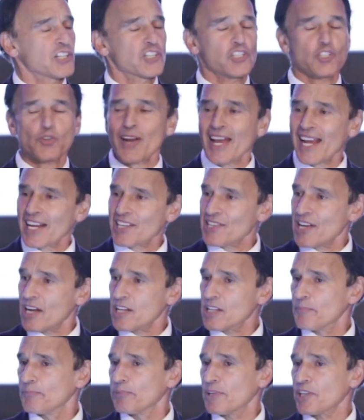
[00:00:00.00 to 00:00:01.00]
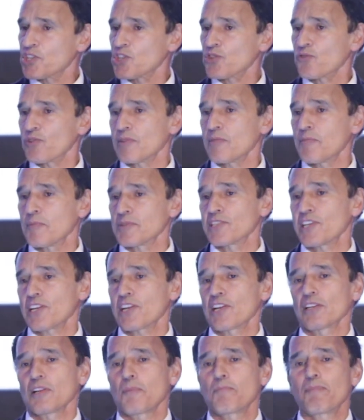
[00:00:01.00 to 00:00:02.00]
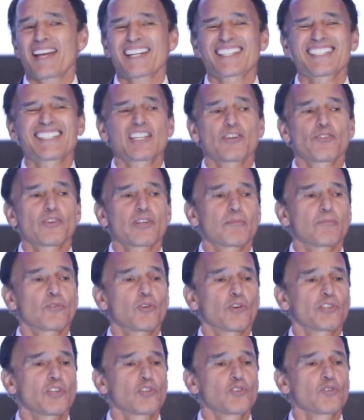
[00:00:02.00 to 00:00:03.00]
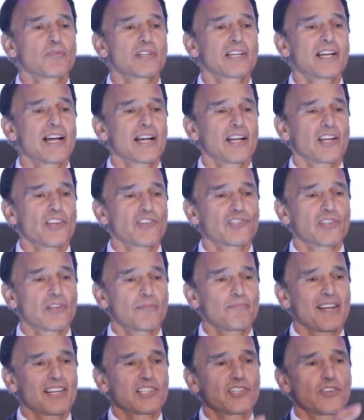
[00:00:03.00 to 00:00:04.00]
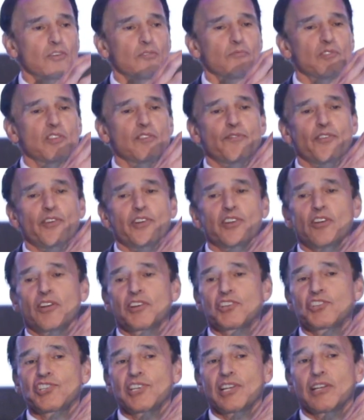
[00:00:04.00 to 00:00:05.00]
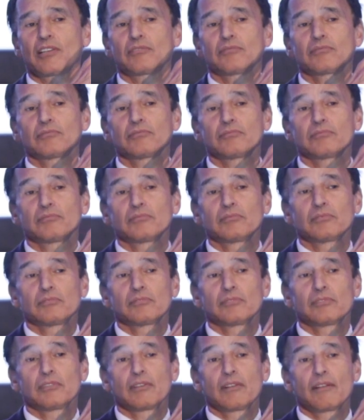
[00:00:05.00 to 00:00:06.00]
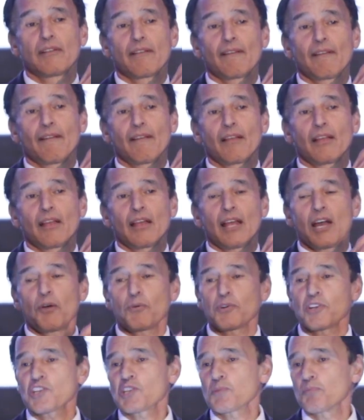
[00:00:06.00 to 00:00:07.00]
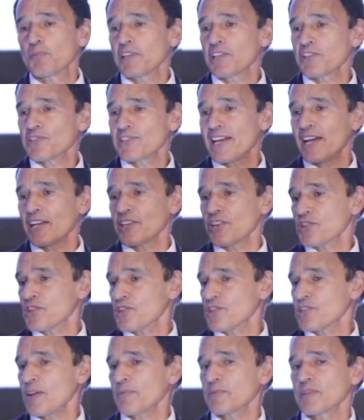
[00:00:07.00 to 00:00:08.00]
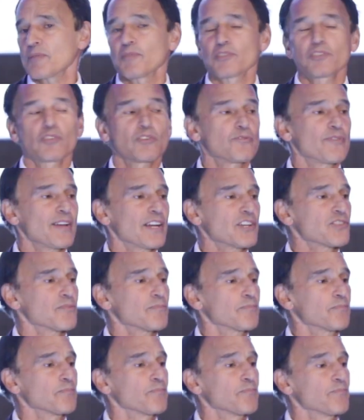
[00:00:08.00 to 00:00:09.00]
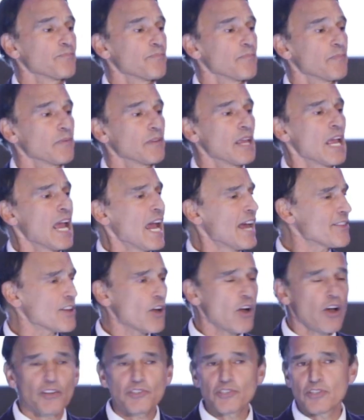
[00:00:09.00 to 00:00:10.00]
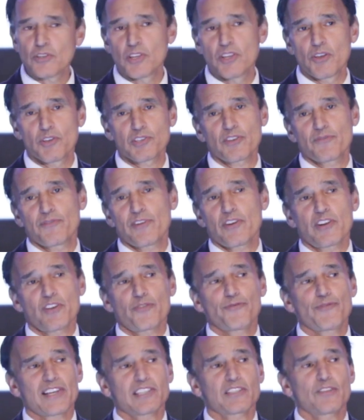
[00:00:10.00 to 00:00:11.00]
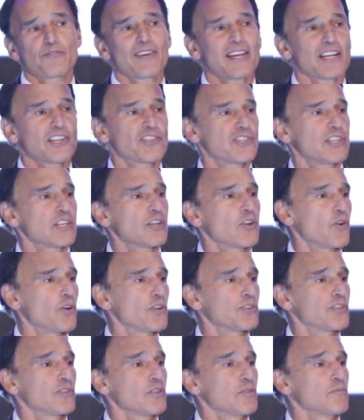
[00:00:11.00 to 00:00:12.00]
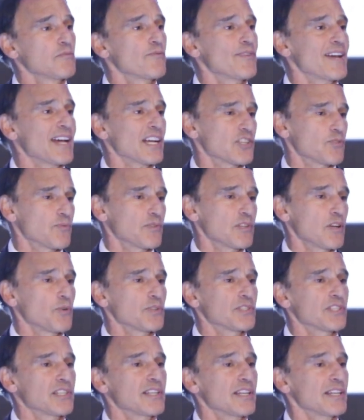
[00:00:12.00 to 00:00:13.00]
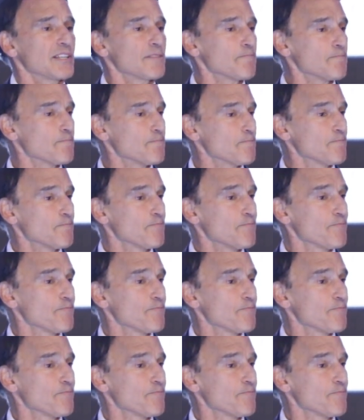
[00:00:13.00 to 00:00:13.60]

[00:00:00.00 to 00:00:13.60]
It extracts out of the bloodstream a particular bacterium called the pneumococcus, a bacterium with a very hard shell. And when your spleen's out, you're susceptible to infection. And they all knew there was a very effective vaccine called the Pneumovax, we know it today.